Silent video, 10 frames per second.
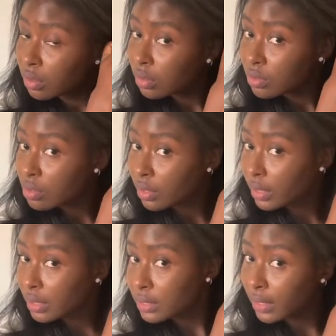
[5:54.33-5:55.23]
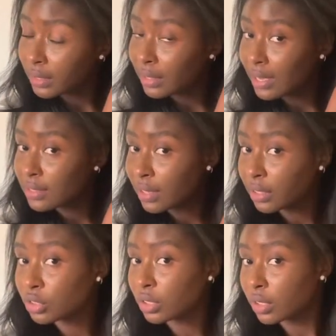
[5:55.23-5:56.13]
So you're gonna take that
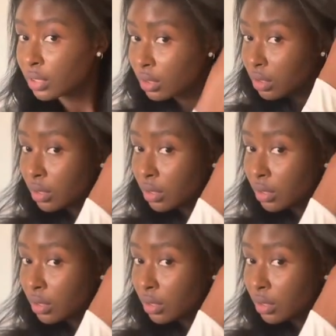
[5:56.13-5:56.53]
section